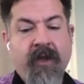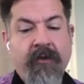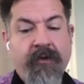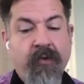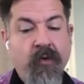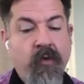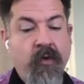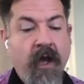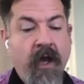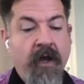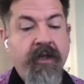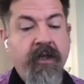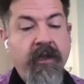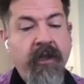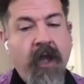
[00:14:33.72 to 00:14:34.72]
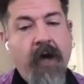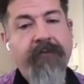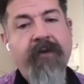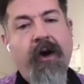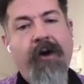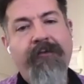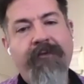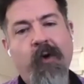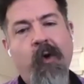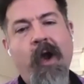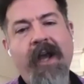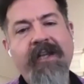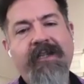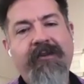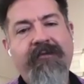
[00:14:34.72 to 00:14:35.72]
Through the love of
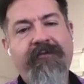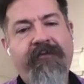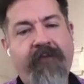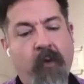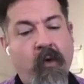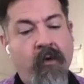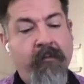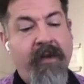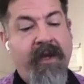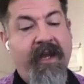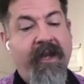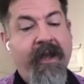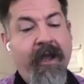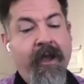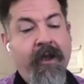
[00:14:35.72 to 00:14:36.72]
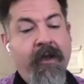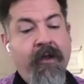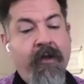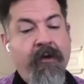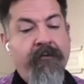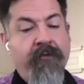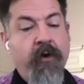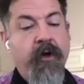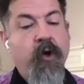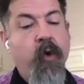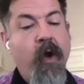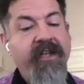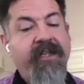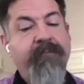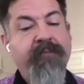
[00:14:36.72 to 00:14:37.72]
Christ for me, for
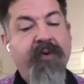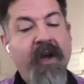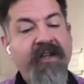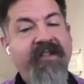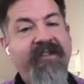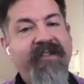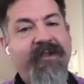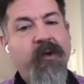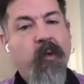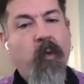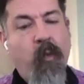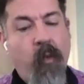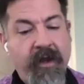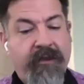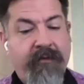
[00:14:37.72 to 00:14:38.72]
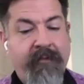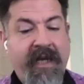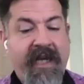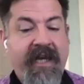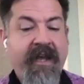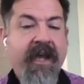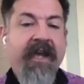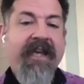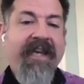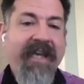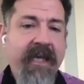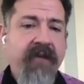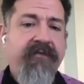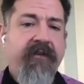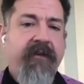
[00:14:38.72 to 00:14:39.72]
Christ's presence with me,
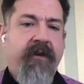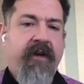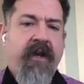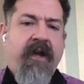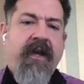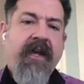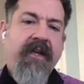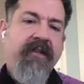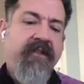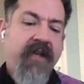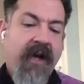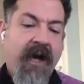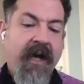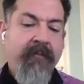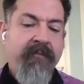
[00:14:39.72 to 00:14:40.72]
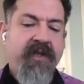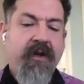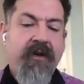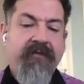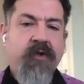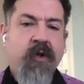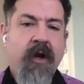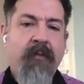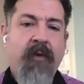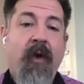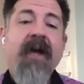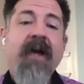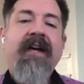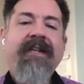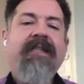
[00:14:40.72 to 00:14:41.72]
even in times of trouble,
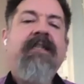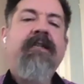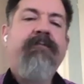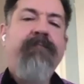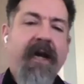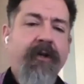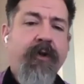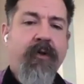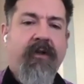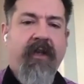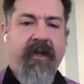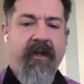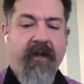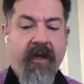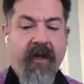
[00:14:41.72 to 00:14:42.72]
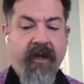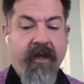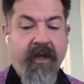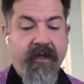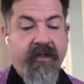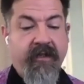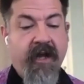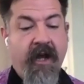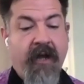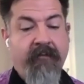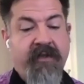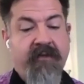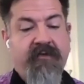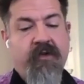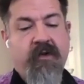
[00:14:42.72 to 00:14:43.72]
especially in
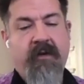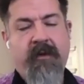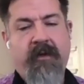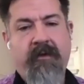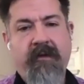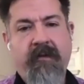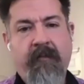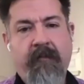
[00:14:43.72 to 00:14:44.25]
times of trouble.